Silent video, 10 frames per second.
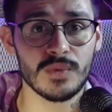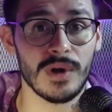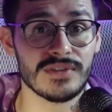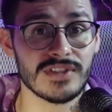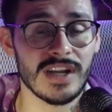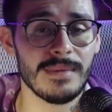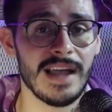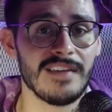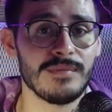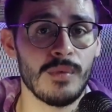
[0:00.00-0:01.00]
while some
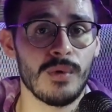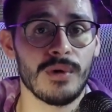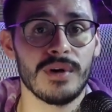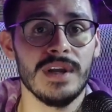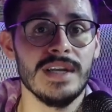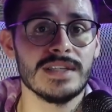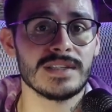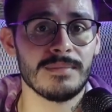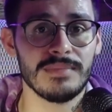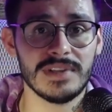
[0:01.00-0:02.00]
have more
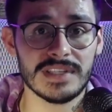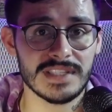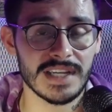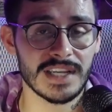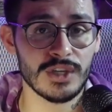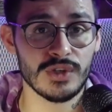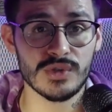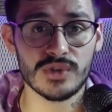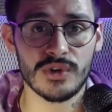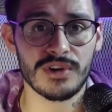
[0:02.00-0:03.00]
simplistic
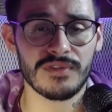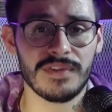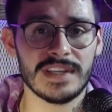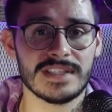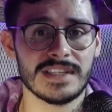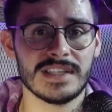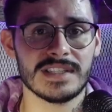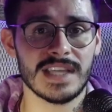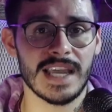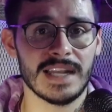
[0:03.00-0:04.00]
user
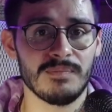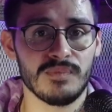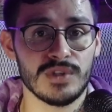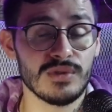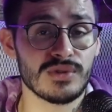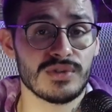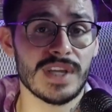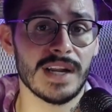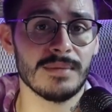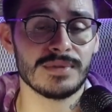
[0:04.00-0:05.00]
interfaces and user
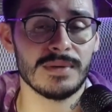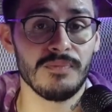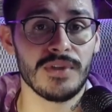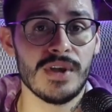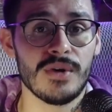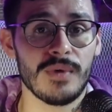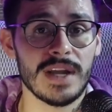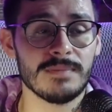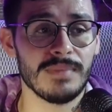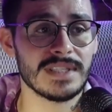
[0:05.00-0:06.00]
setups, right?